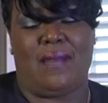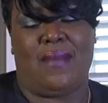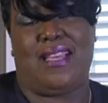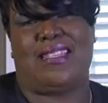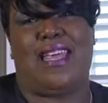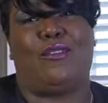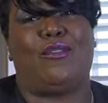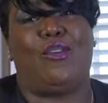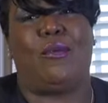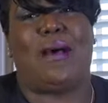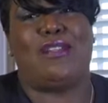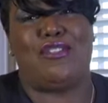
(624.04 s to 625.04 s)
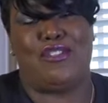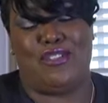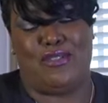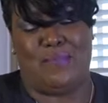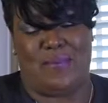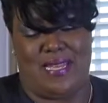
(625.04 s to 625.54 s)
Because I don't know about
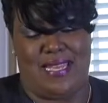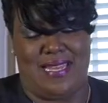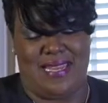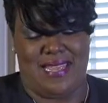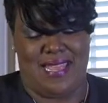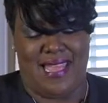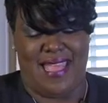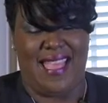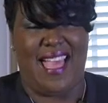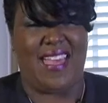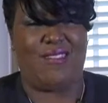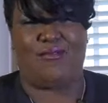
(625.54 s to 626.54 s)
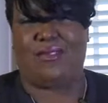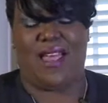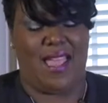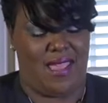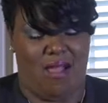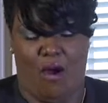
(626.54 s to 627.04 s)
you, but I don't
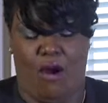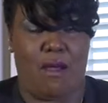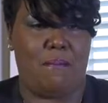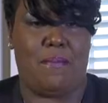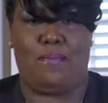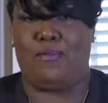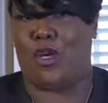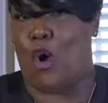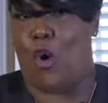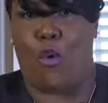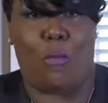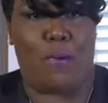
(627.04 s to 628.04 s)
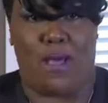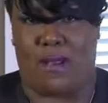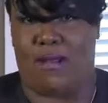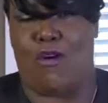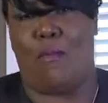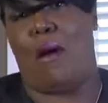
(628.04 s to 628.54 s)
like hard, cold
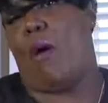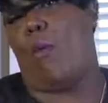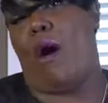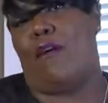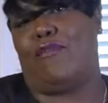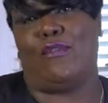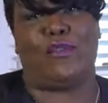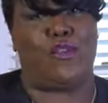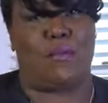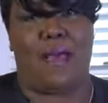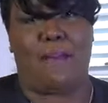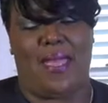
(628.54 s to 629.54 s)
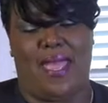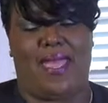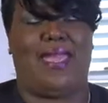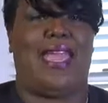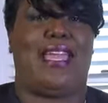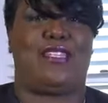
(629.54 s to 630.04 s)
butter on my waffles or my
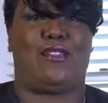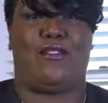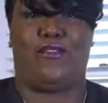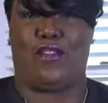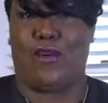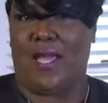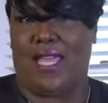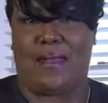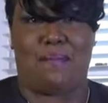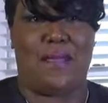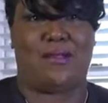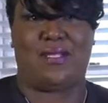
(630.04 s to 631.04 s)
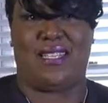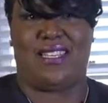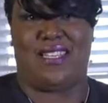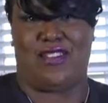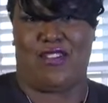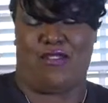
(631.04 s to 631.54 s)
pancakes. So if you go ahead and melt it
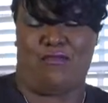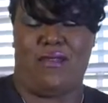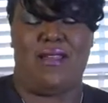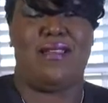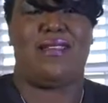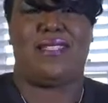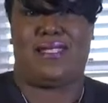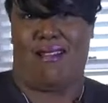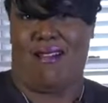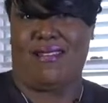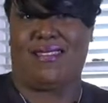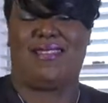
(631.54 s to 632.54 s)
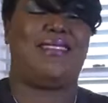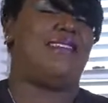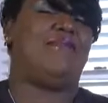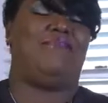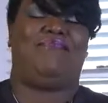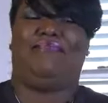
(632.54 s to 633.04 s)
in your sauce,
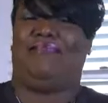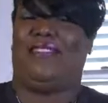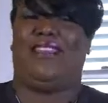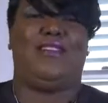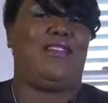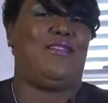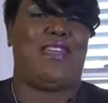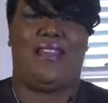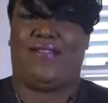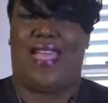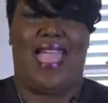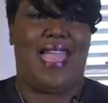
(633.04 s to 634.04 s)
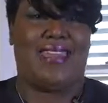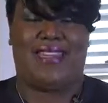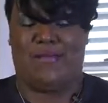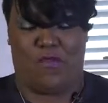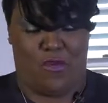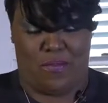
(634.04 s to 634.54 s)
you don't even have to add
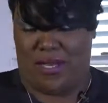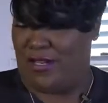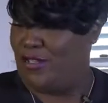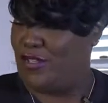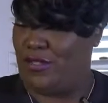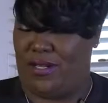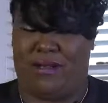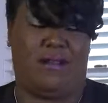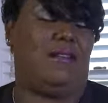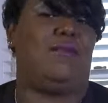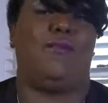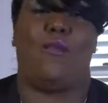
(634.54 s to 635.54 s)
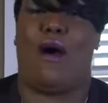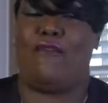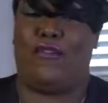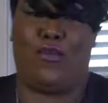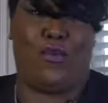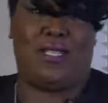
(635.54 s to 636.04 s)
any more butter to your
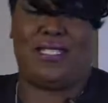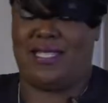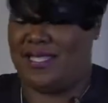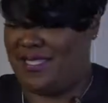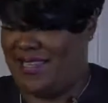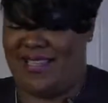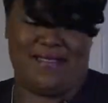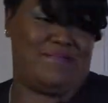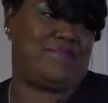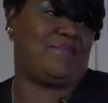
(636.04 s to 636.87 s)
waffle once it's done.